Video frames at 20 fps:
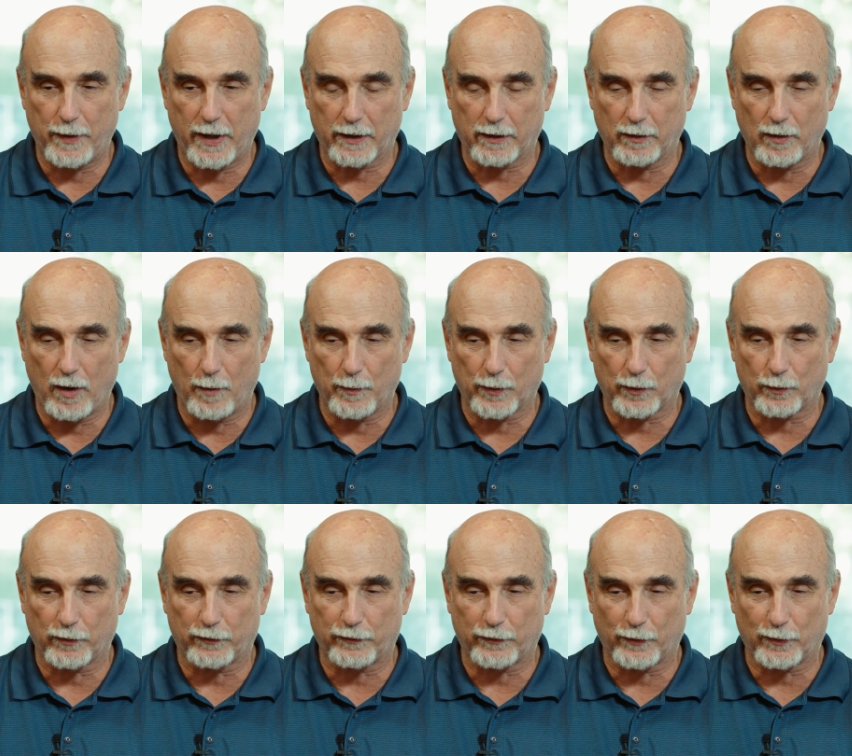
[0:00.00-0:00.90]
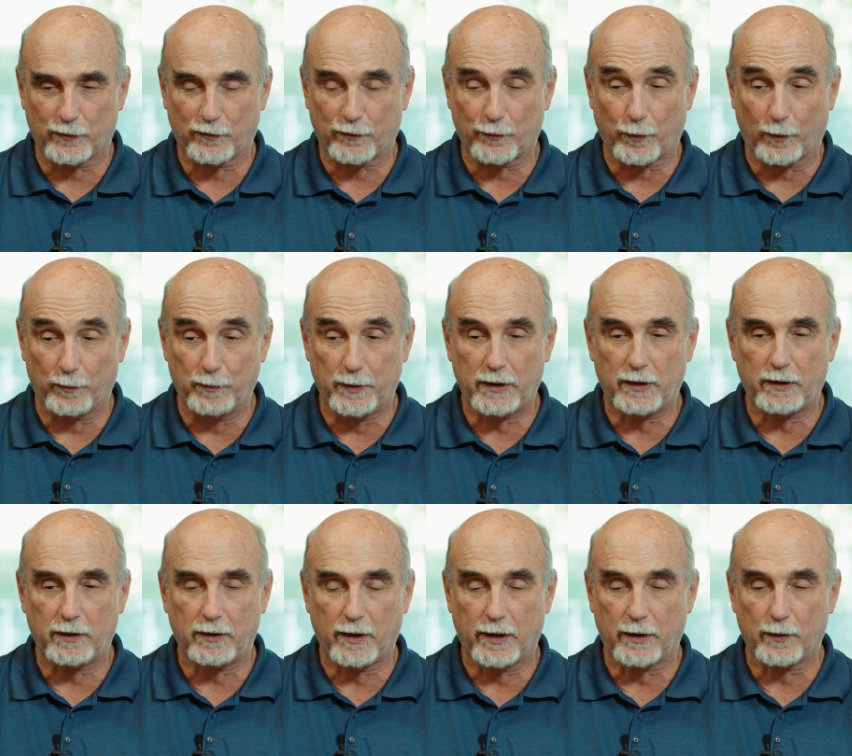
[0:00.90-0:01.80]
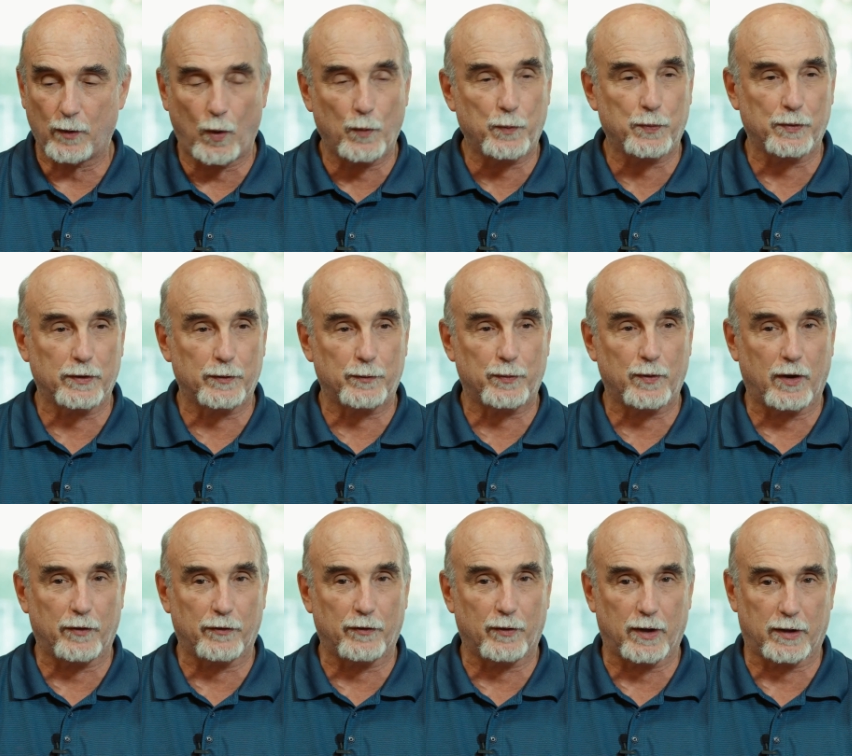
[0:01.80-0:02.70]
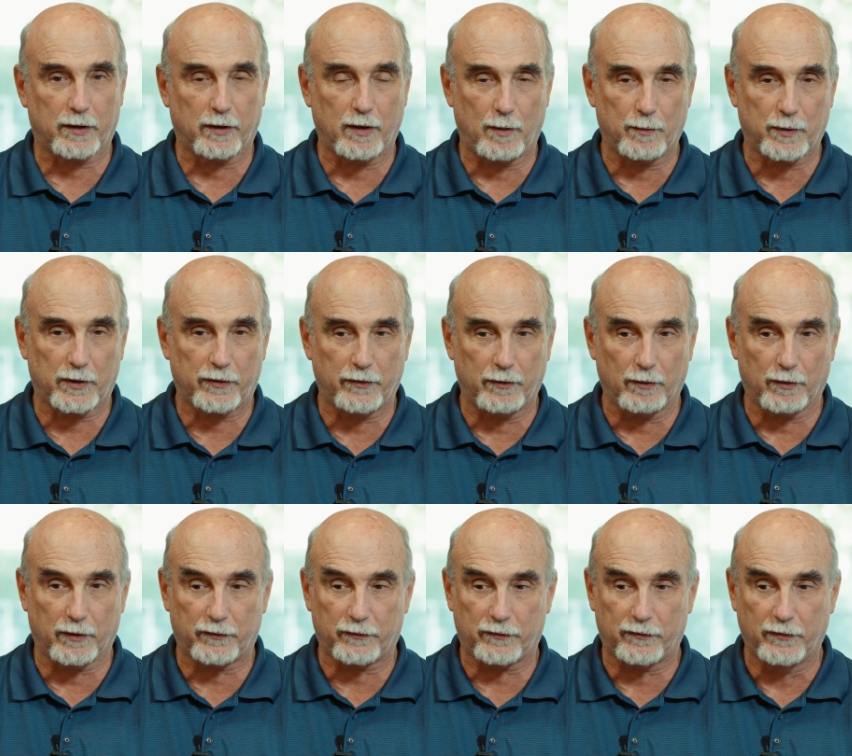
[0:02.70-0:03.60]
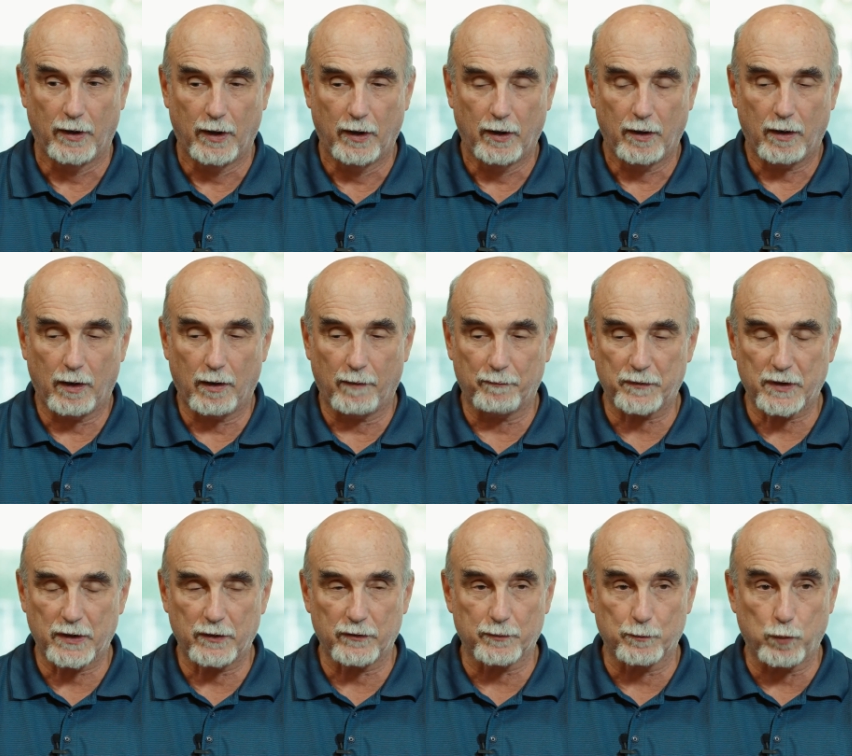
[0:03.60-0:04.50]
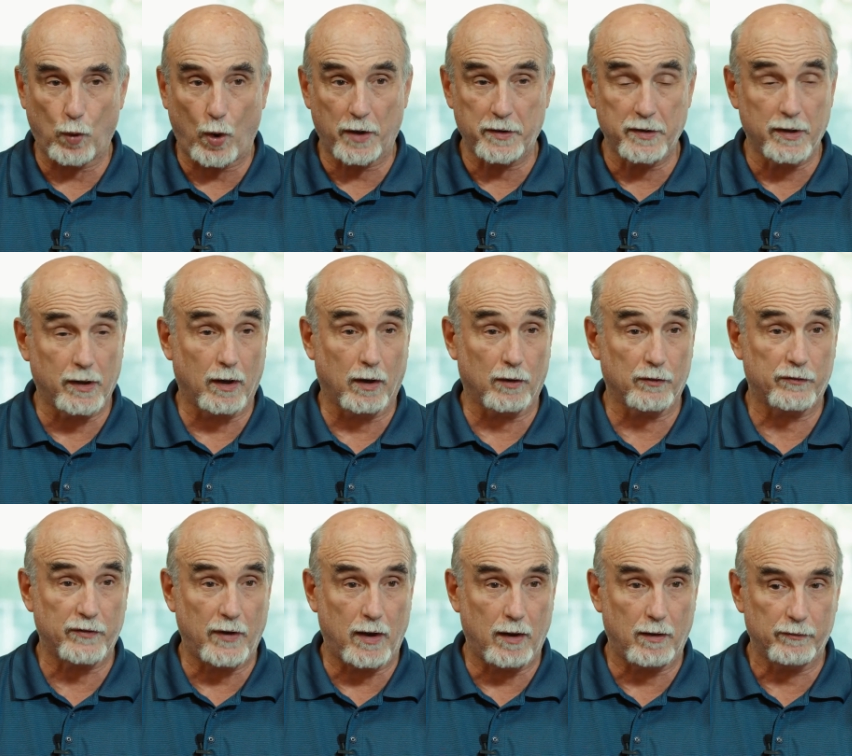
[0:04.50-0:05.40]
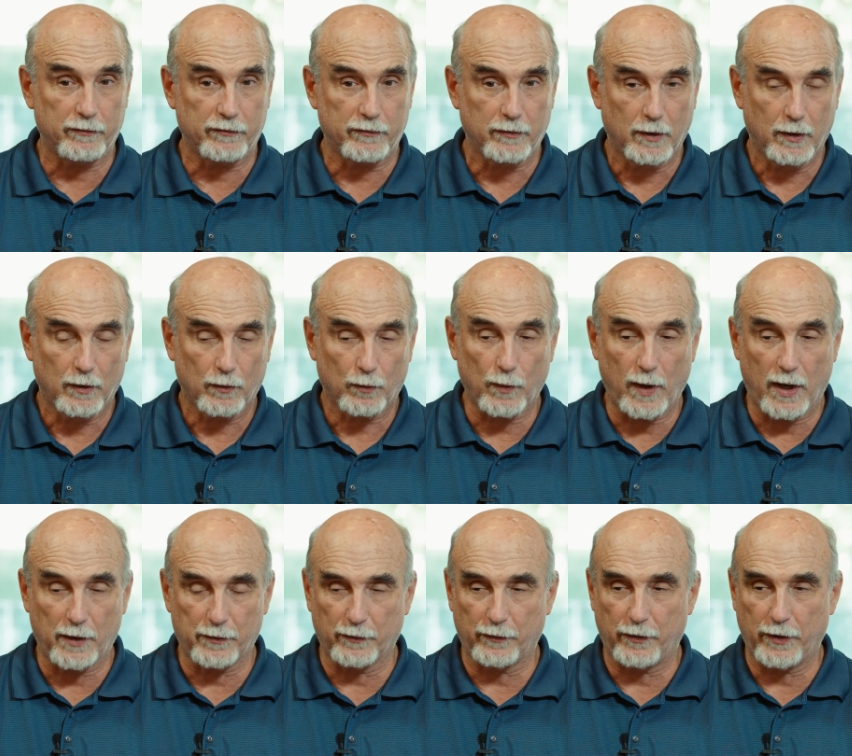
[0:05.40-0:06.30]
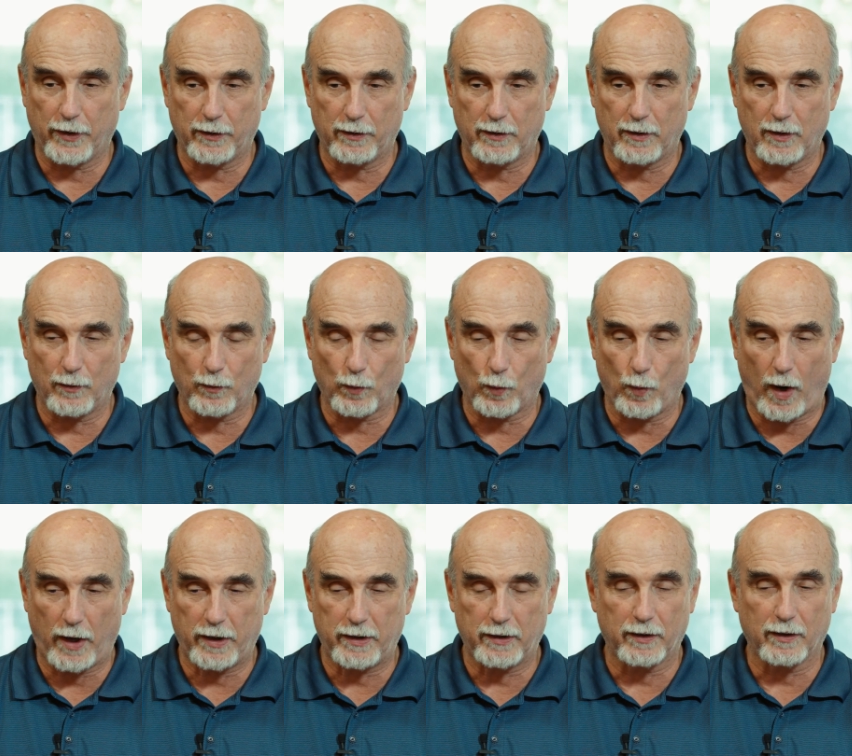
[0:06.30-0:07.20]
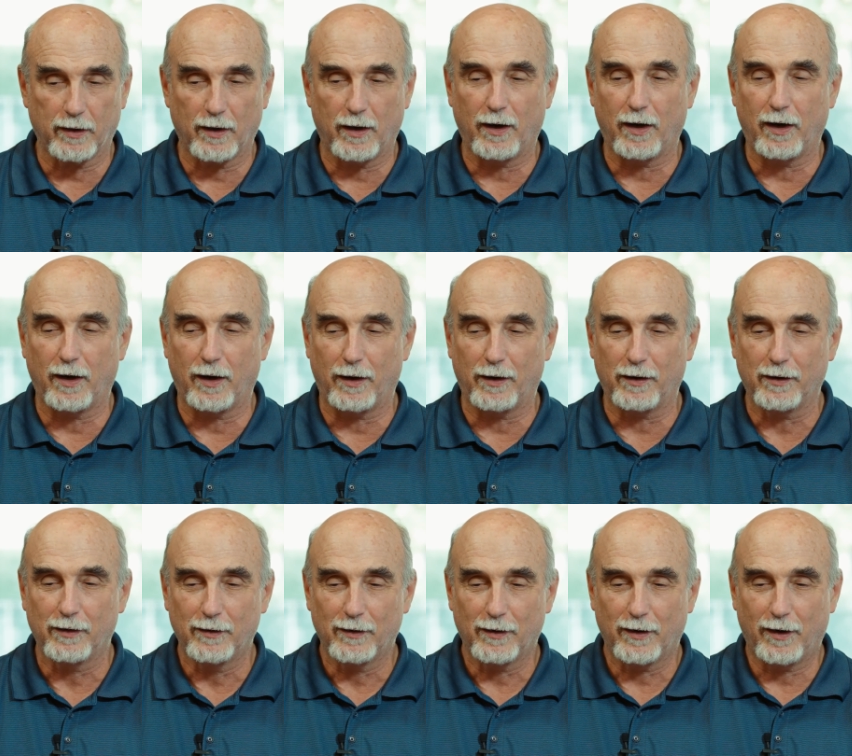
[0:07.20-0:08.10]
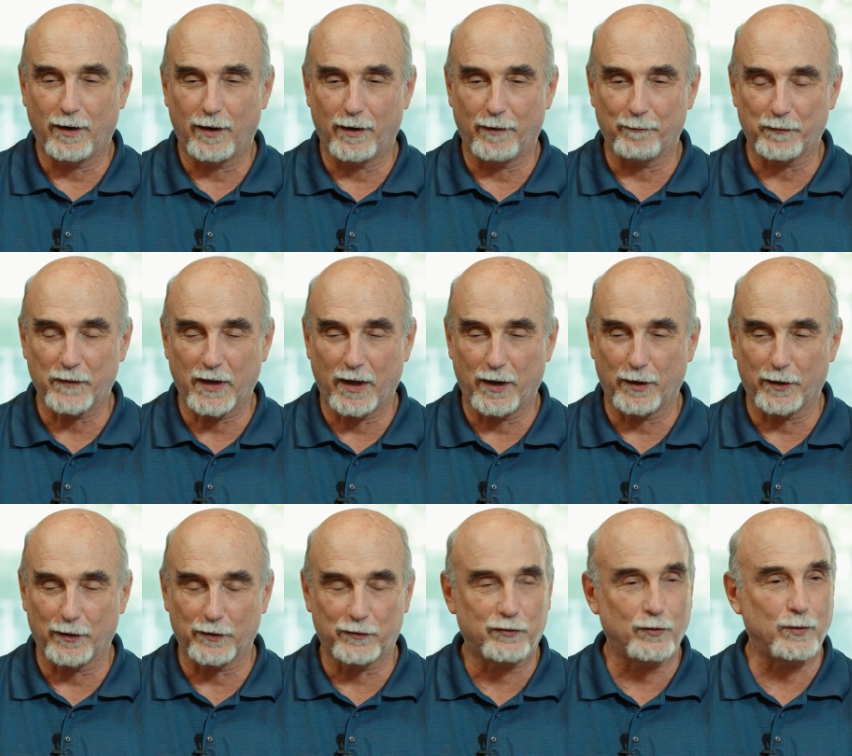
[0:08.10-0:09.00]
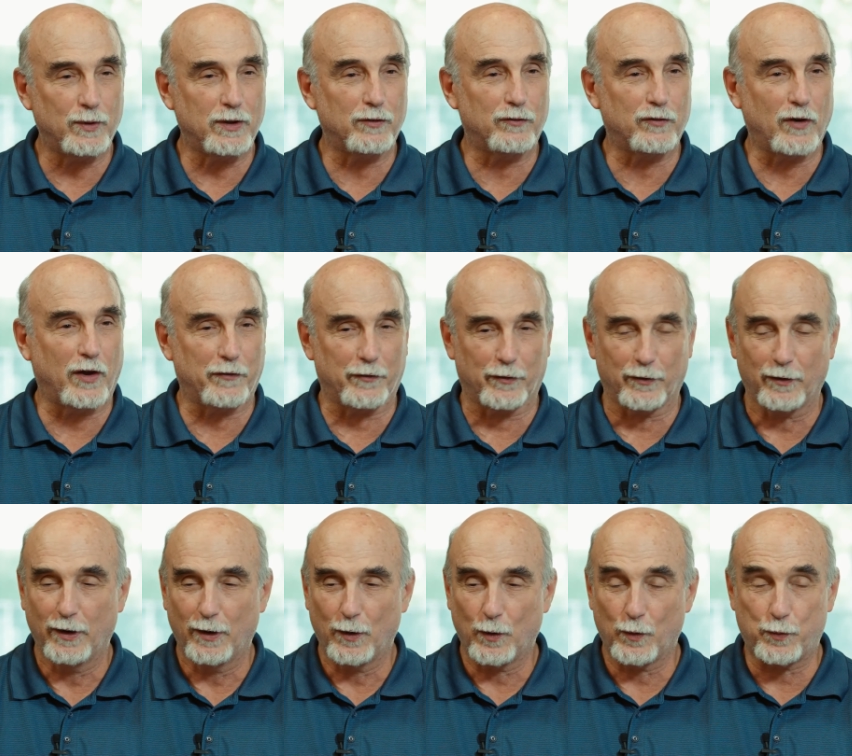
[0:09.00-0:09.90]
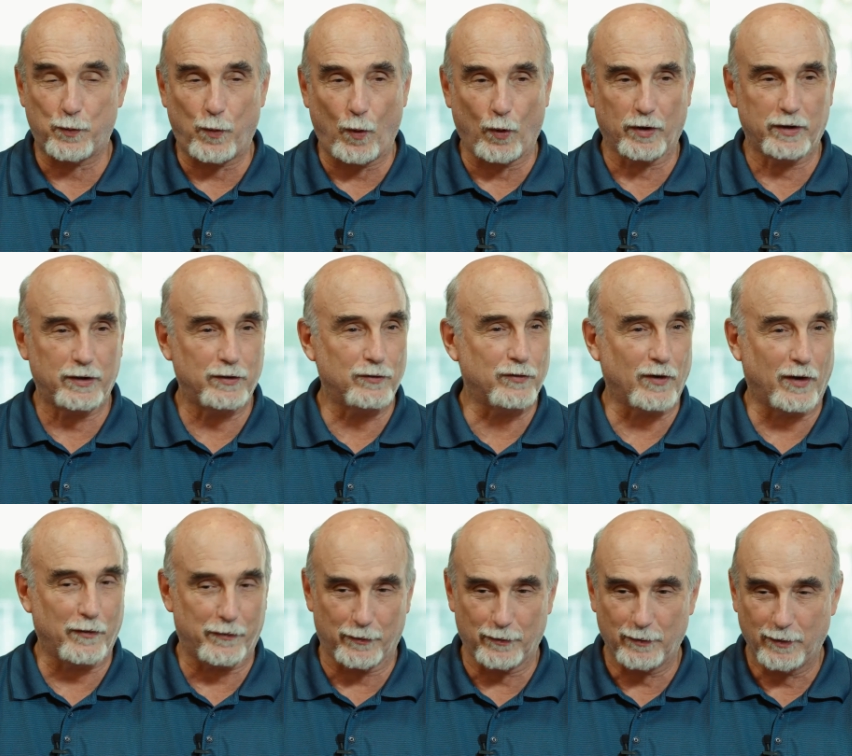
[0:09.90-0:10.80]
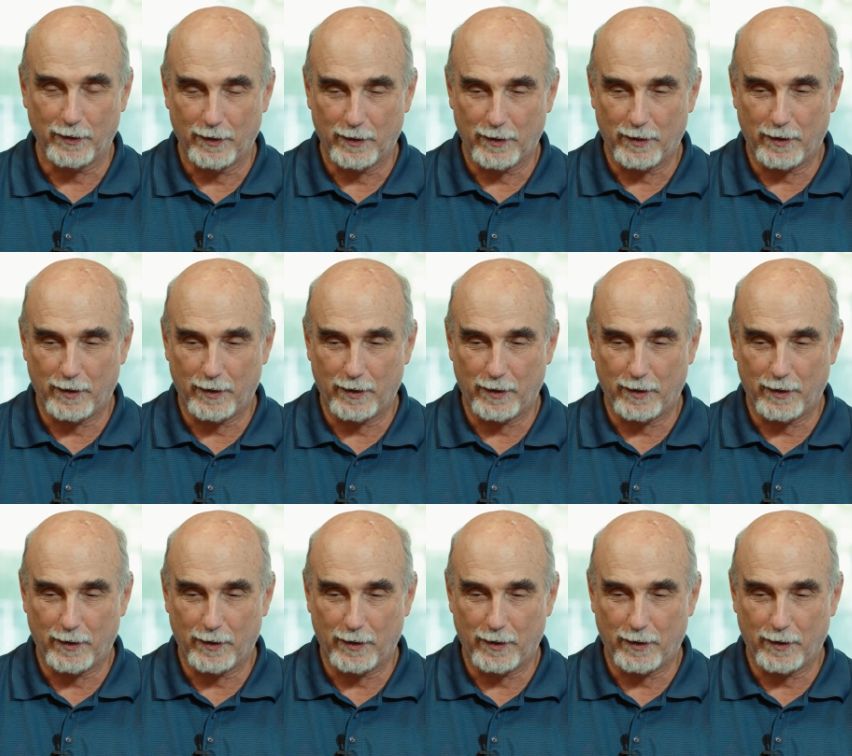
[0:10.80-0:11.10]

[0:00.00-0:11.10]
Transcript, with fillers: economic research for me, and hopefully for other economic theorists, is broadening ourselves rather than writing to each other, for each other,